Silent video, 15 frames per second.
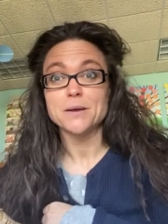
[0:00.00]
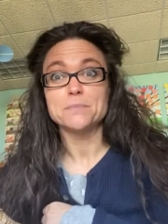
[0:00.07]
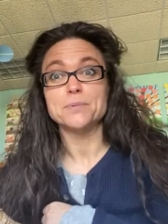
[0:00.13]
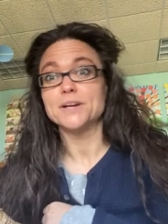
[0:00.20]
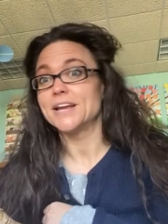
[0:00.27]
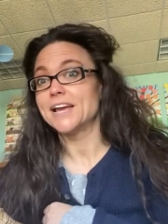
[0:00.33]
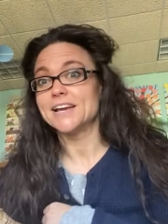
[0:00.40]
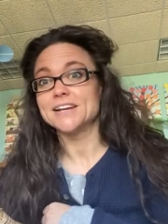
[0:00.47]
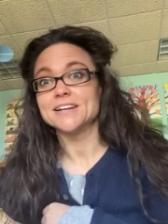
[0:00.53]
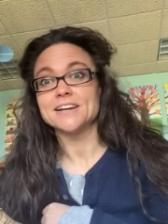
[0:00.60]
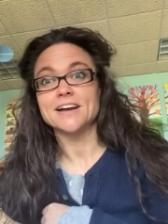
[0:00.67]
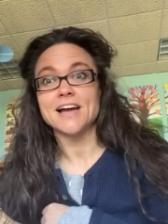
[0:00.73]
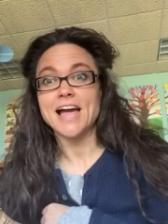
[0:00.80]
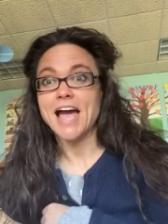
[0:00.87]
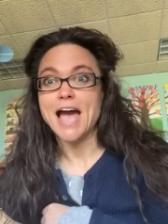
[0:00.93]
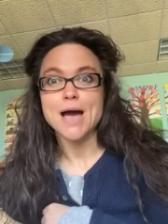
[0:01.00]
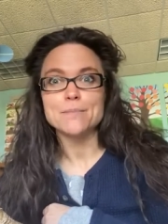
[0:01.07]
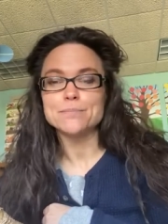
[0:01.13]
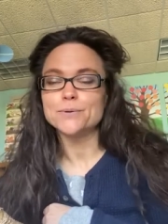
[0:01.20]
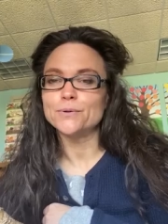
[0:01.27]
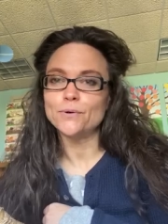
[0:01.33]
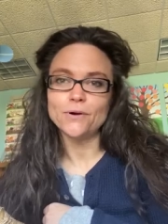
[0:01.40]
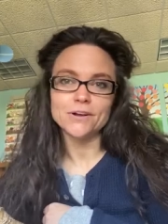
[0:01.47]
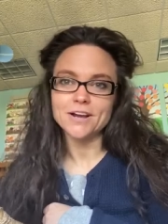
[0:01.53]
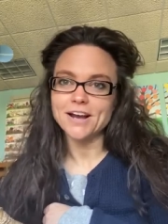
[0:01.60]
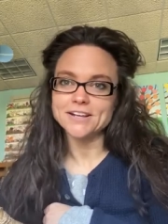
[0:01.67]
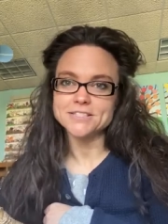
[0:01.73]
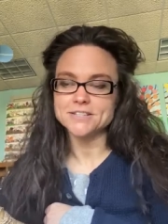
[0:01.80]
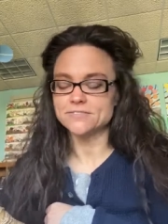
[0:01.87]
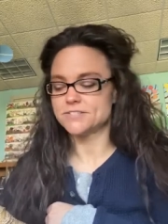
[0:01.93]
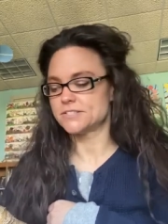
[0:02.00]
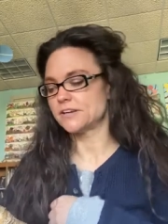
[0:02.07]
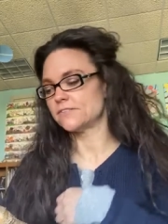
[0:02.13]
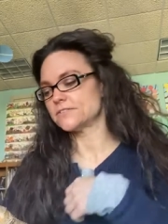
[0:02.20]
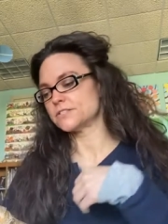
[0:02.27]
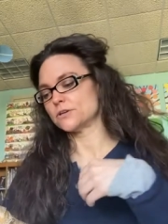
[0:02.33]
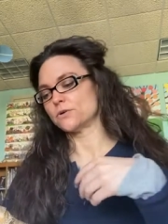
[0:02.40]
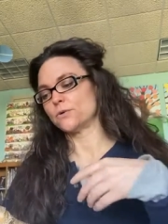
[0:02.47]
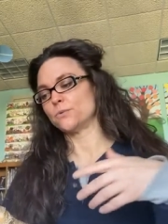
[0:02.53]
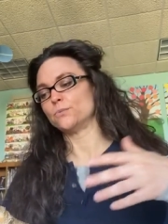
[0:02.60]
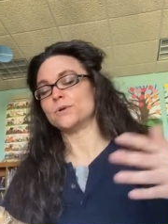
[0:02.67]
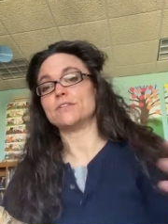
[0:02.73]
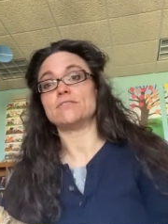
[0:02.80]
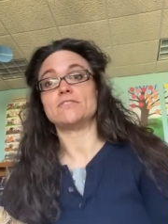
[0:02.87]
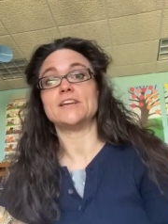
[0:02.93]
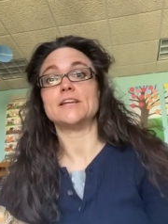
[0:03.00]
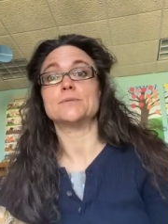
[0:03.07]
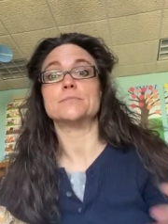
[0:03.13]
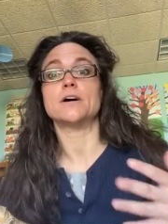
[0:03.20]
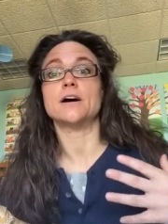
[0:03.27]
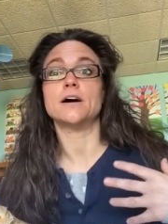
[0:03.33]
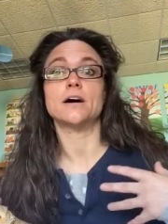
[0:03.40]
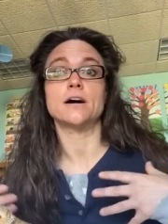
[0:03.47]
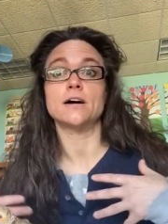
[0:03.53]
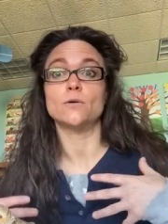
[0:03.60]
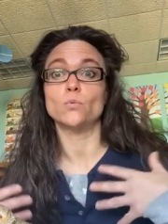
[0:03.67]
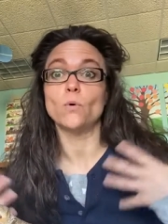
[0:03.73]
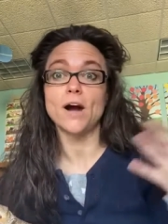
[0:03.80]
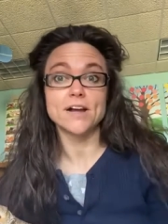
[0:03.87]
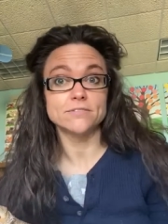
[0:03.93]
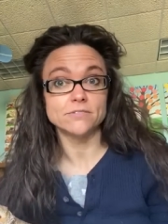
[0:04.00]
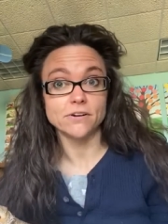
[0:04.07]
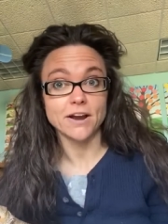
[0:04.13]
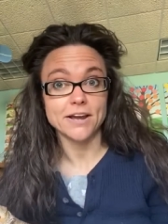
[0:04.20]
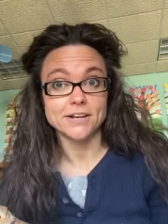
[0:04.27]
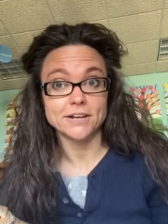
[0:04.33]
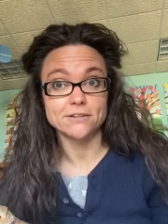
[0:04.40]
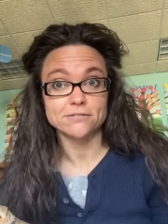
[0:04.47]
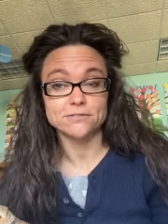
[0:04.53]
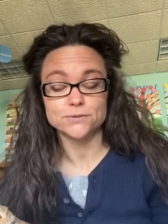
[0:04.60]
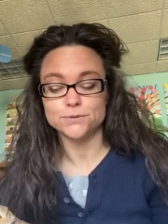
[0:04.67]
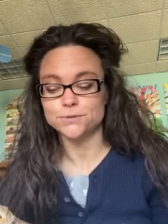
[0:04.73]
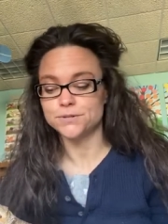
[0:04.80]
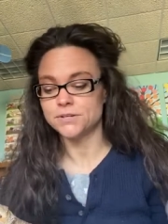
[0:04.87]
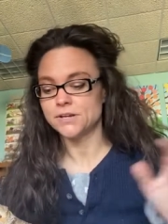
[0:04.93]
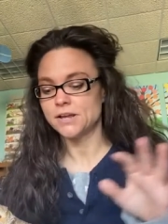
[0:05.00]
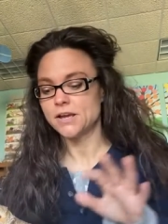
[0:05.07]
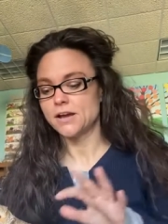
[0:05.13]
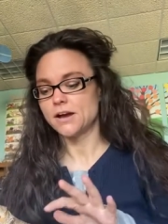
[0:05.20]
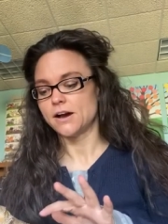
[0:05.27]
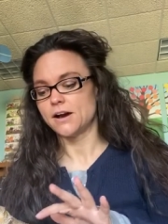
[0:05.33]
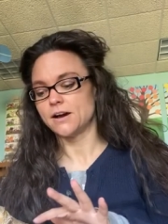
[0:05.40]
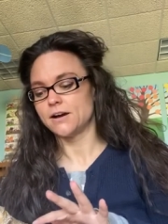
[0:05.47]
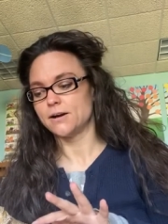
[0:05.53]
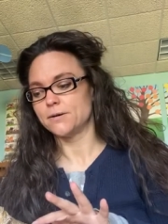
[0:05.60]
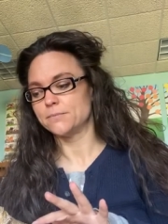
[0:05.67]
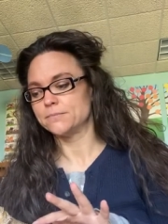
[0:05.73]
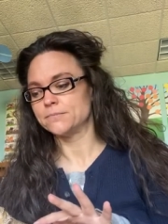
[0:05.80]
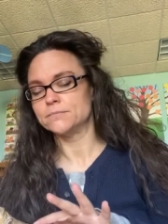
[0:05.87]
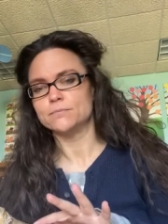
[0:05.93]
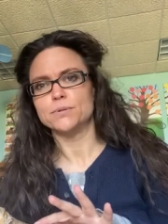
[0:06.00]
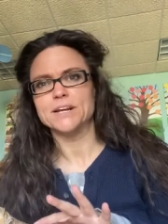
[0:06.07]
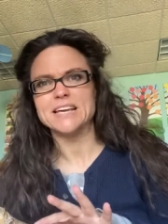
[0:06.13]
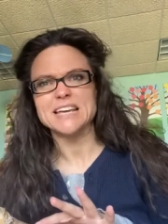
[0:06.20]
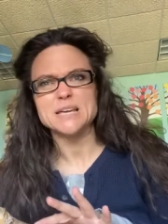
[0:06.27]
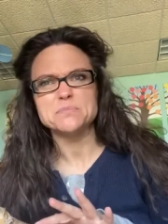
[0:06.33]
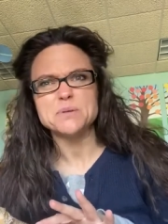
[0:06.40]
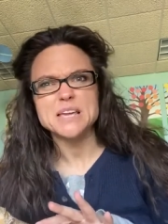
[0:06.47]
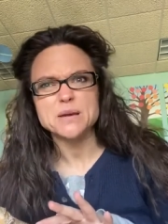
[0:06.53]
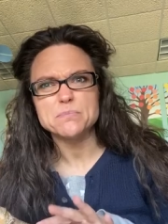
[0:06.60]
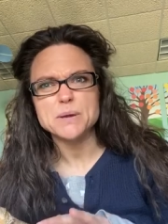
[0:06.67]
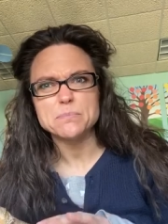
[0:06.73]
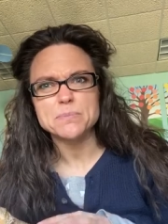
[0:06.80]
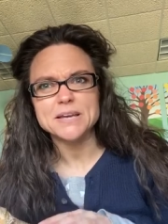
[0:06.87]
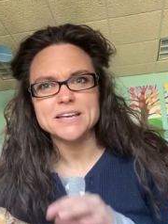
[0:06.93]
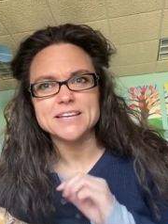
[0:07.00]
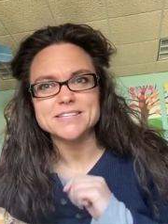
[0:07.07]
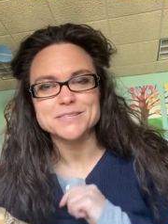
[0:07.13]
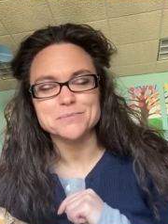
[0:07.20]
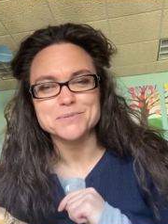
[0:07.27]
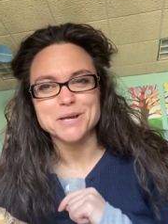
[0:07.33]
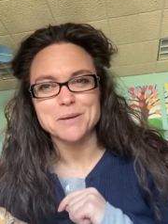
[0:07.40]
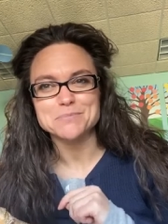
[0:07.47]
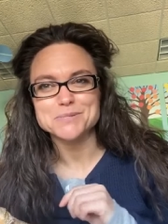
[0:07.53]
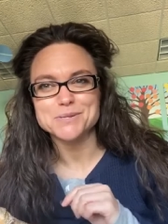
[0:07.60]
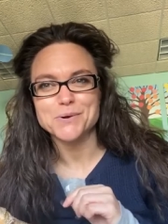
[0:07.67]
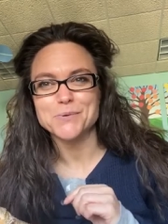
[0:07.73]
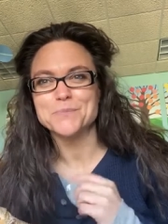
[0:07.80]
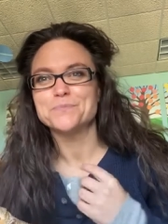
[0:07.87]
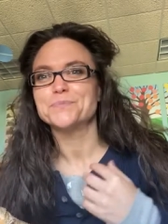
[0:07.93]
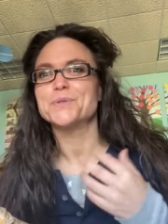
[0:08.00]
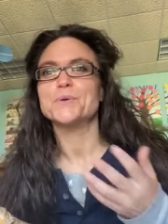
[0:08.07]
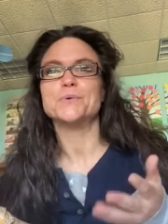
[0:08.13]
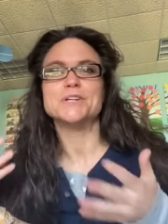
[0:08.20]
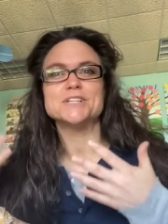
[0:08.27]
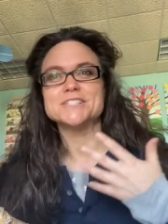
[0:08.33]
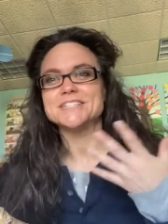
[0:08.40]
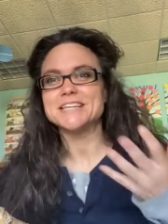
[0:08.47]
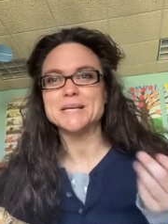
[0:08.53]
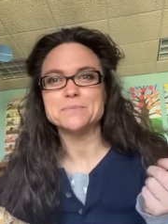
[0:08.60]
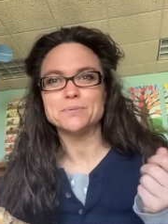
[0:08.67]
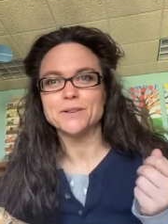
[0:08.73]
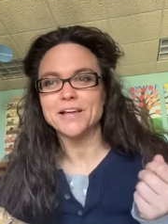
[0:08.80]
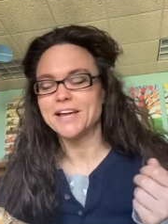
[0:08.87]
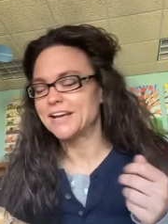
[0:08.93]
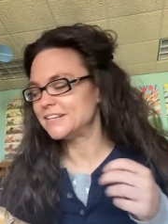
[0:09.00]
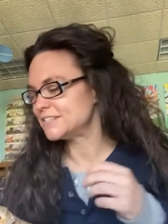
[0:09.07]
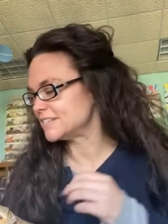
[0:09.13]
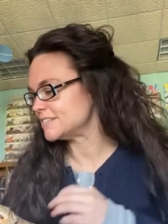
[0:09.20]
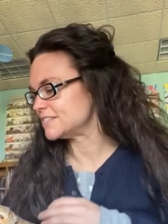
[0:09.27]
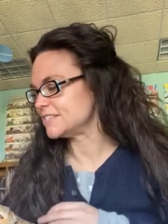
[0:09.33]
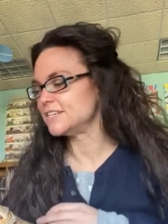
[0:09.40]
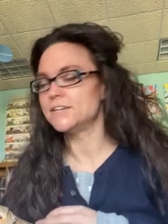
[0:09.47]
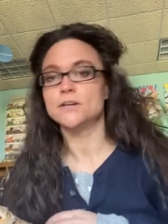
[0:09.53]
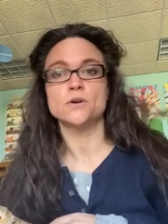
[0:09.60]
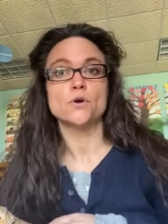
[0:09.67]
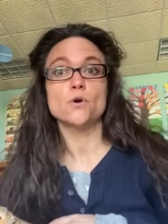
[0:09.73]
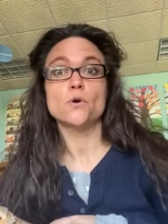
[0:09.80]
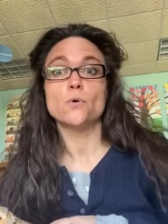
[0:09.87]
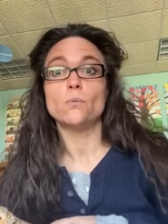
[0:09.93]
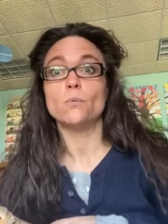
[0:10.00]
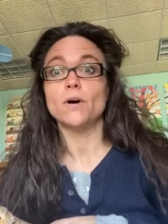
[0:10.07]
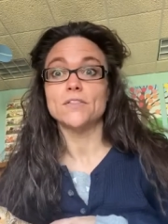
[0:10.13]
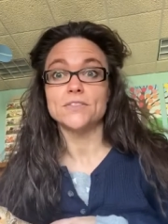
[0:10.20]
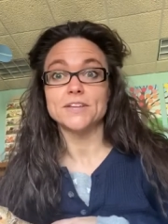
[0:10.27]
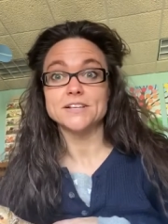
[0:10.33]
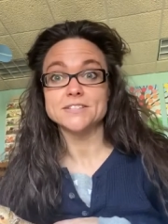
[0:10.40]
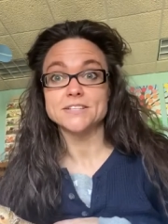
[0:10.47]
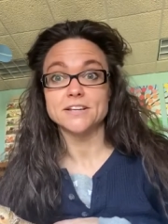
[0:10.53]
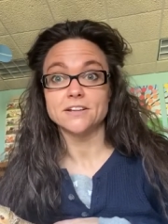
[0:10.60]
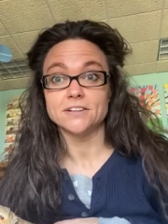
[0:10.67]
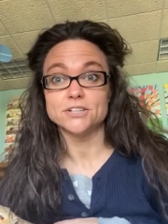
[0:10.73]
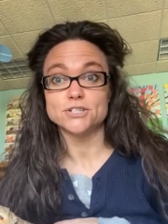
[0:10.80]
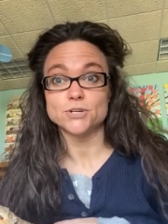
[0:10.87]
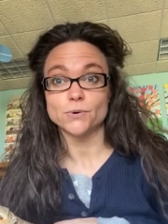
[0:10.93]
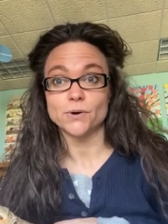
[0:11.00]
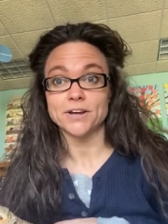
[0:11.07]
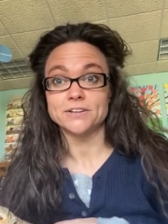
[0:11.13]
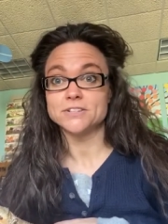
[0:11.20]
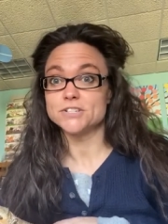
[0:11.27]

banana, apple, all kinds of stuff. So we feed him a wide variety of food, um, but he can be a bit picky sometimes. So we just keep playing to see what things he'll enjoy.